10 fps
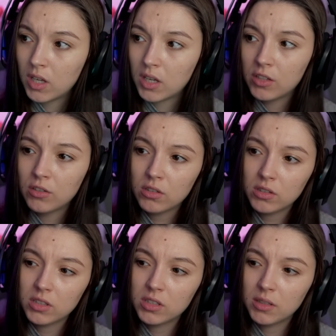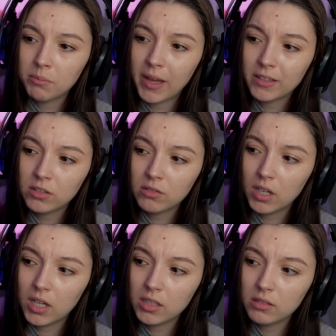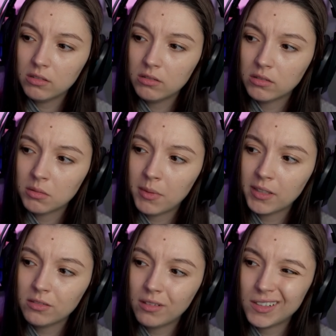You know, the, the Matthew guy, the Matthew guy